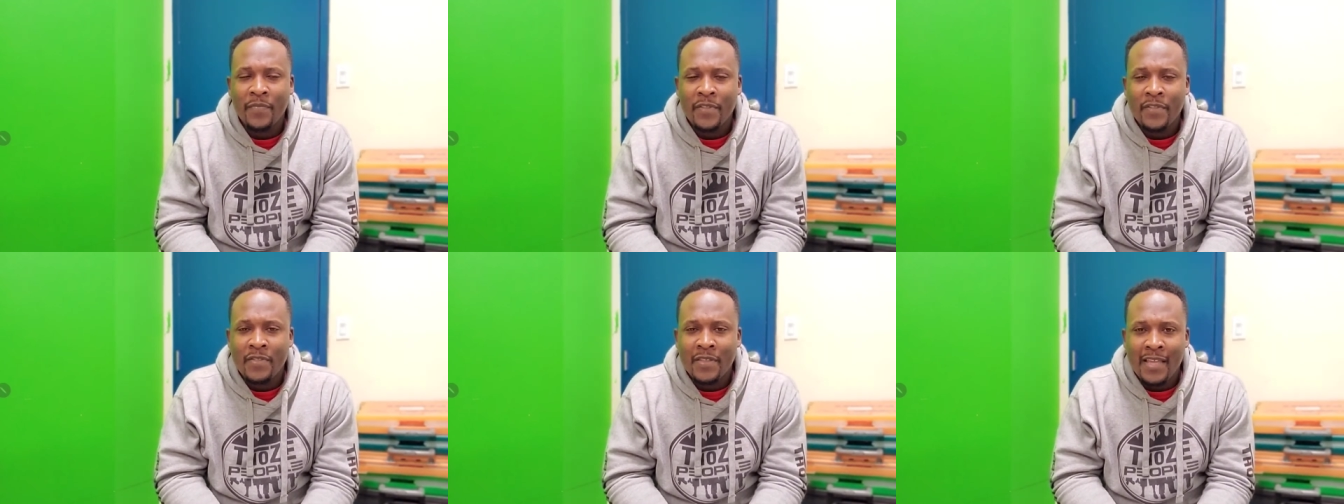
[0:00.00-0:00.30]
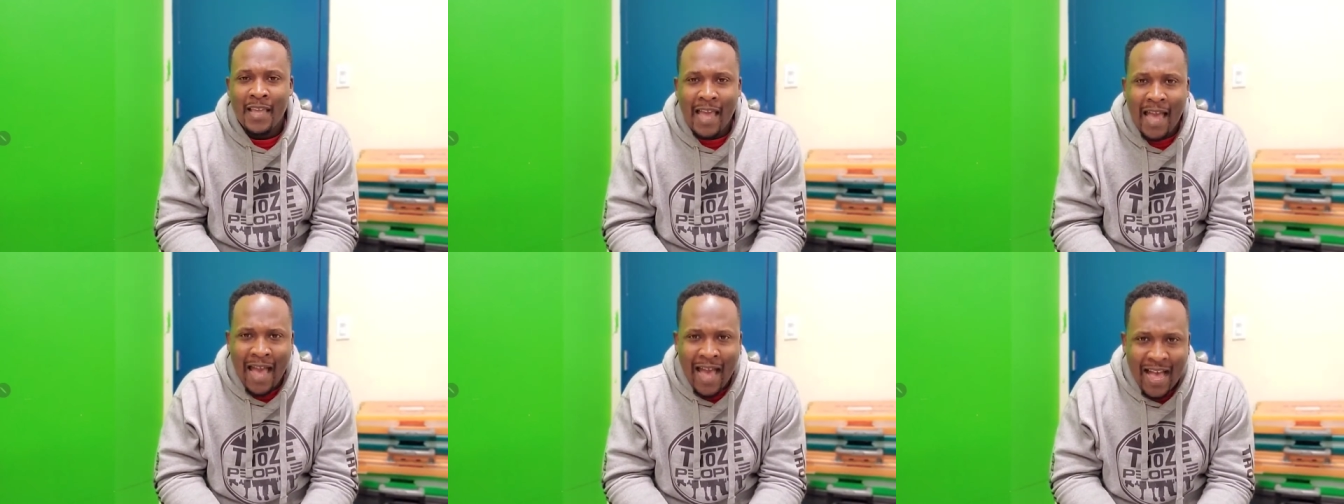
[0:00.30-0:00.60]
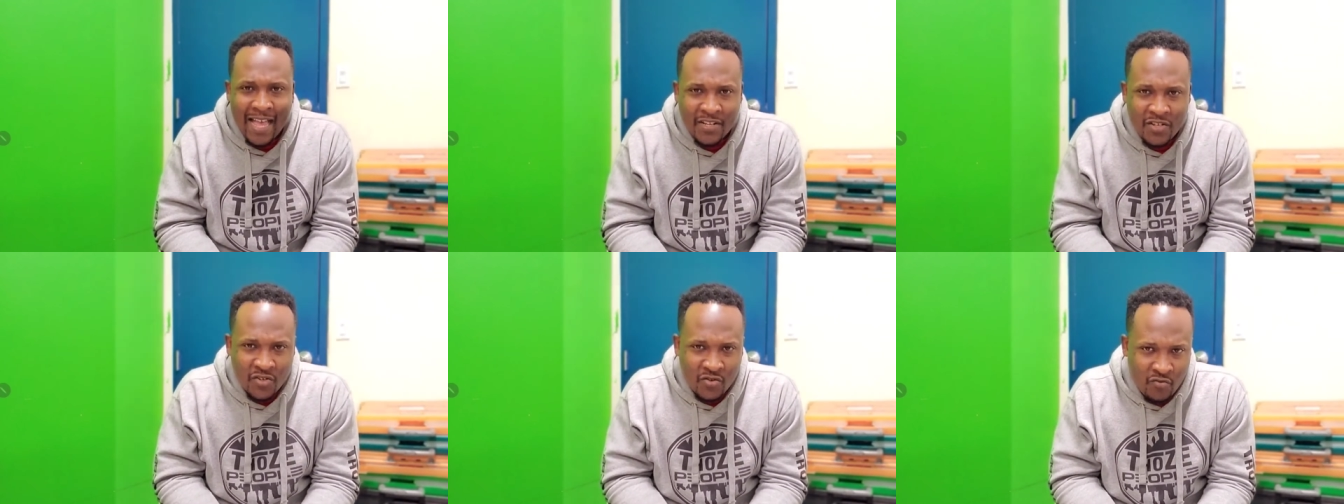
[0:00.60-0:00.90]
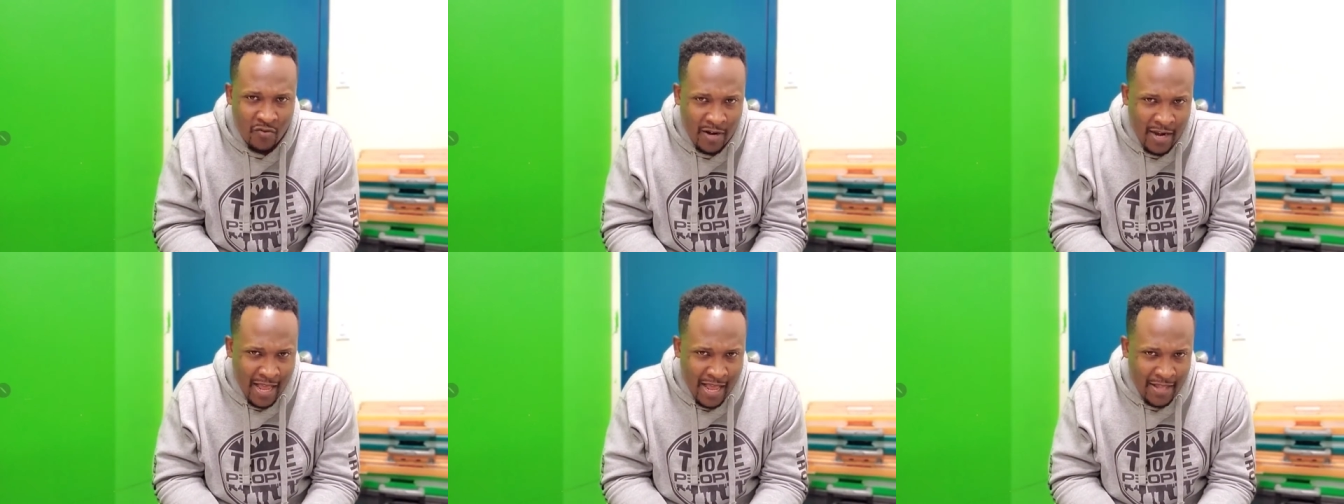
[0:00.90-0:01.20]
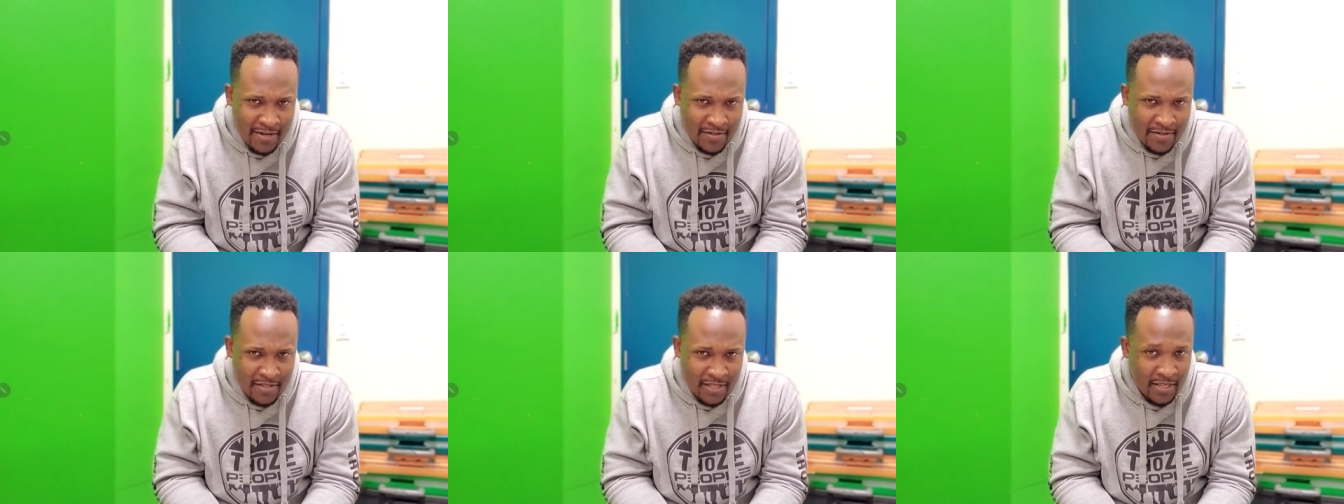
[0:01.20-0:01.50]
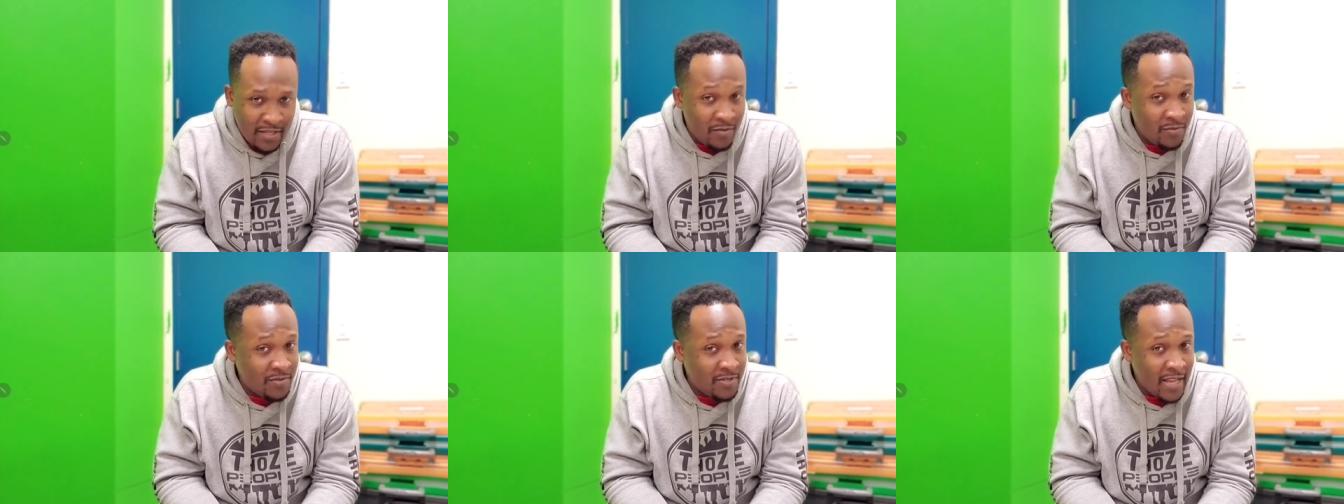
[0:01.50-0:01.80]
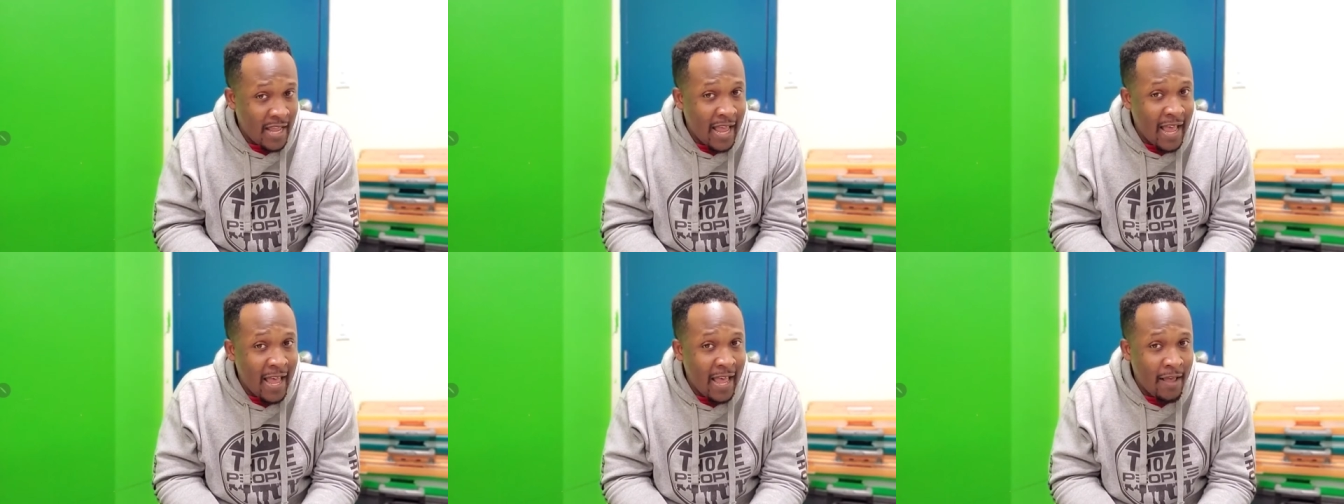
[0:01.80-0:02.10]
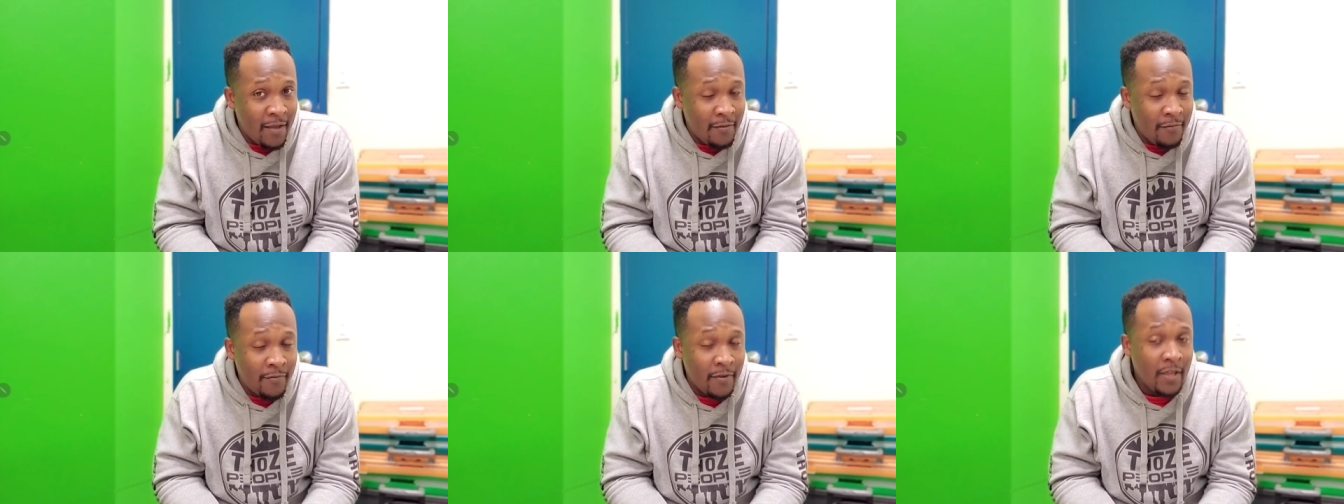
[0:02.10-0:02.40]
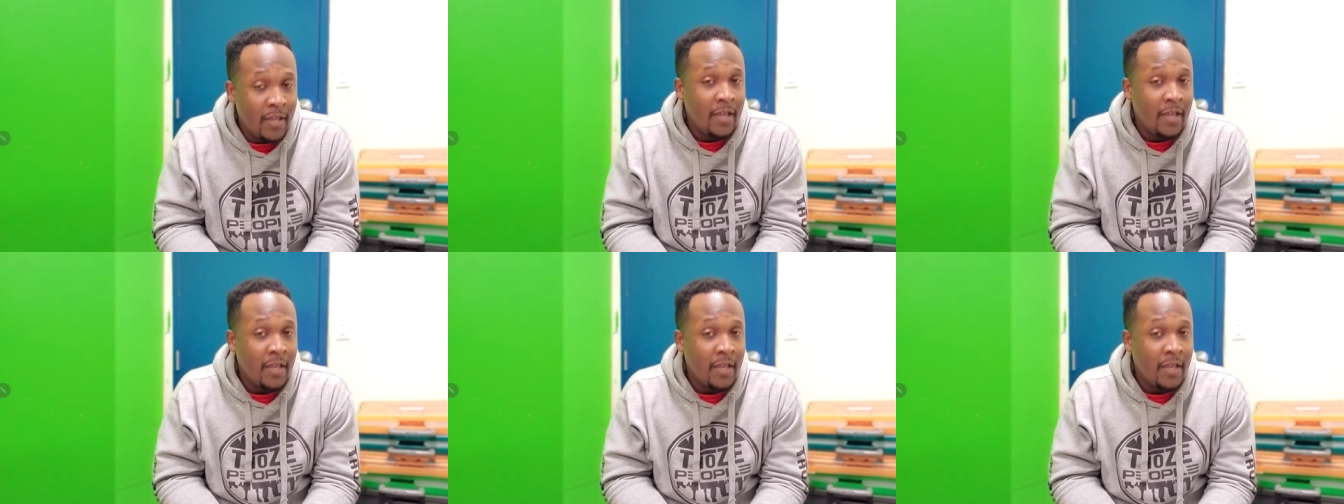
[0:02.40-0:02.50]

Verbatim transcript: the astronauts they used to have?